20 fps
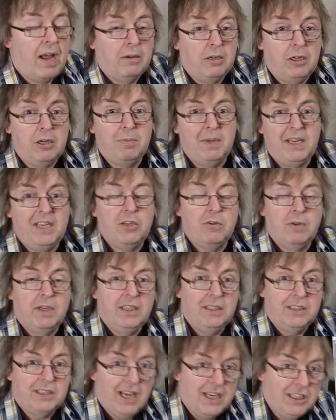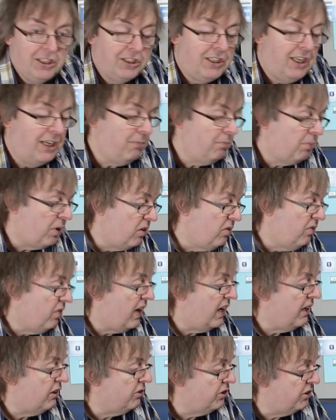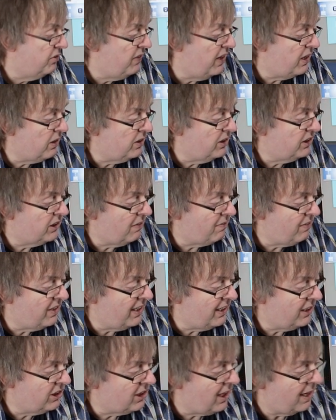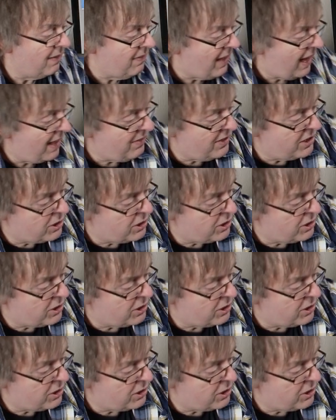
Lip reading: I'm going to be doing testing profiles, various other things like that.